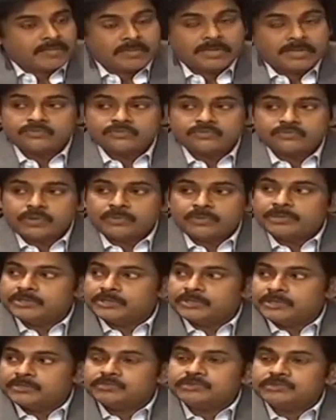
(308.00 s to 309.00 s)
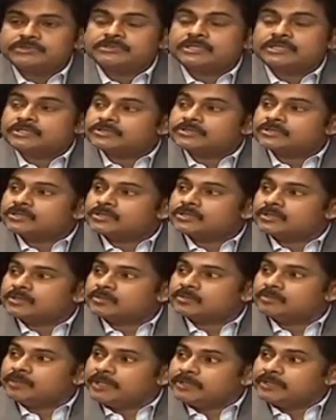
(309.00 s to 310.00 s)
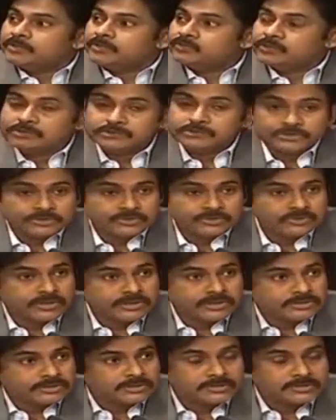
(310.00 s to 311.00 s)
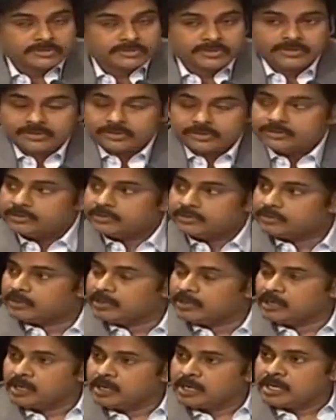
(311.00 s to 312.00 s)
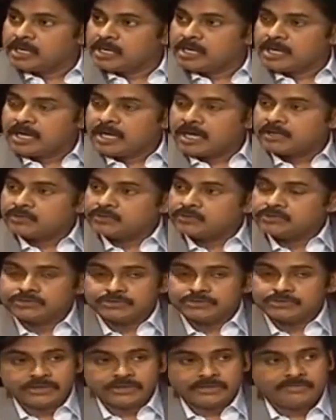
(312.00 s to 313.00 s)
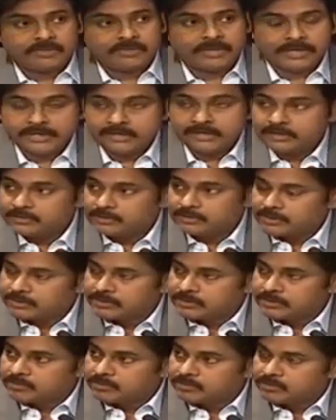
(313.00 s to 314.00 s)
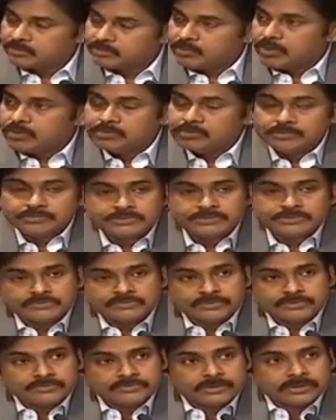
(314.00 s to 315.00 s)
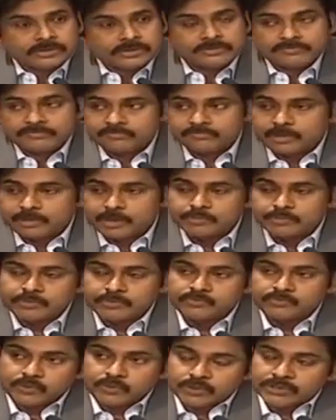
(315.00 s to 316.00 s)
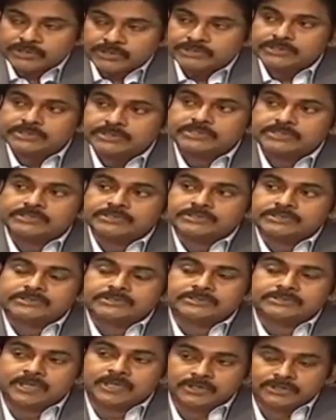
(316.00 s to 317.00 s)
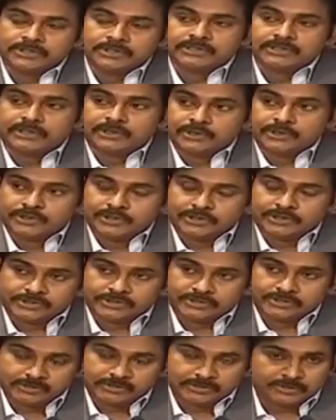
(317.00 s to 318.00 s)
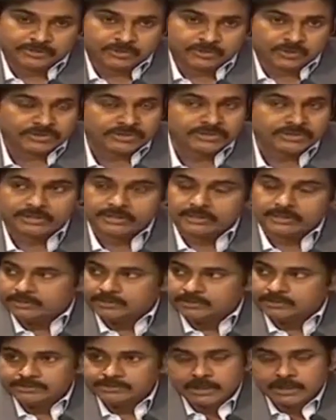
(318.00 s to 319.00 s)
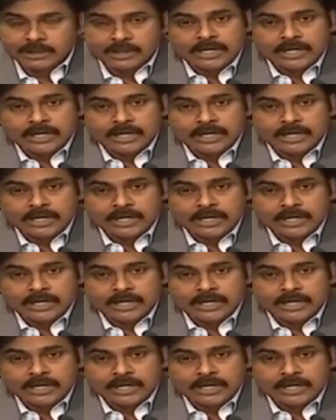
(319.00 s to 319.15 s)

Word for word: Because for me, it was such a painful situation. Here, I could see pain and problems everywhere, and my focus is not on education, on the social ills.